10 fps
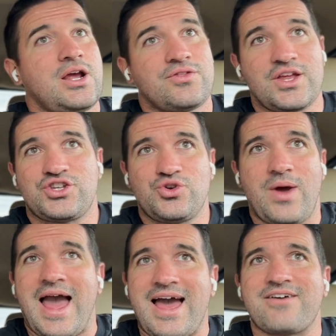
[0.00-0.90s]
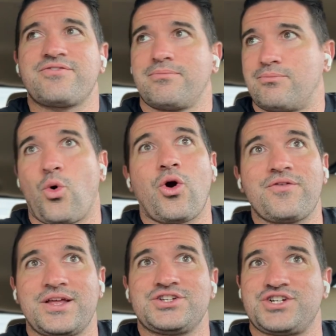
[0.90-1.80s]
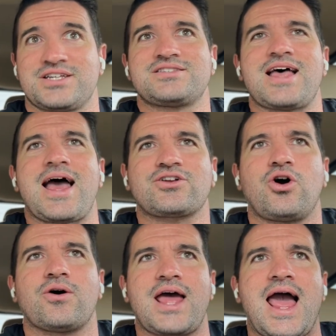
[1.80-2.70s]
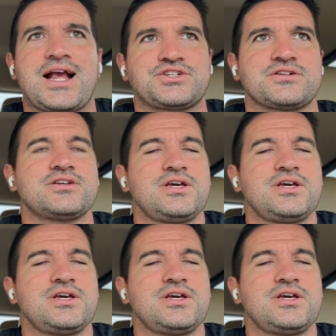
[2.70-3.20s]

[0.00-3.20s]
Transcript: that you have more than just that call to action,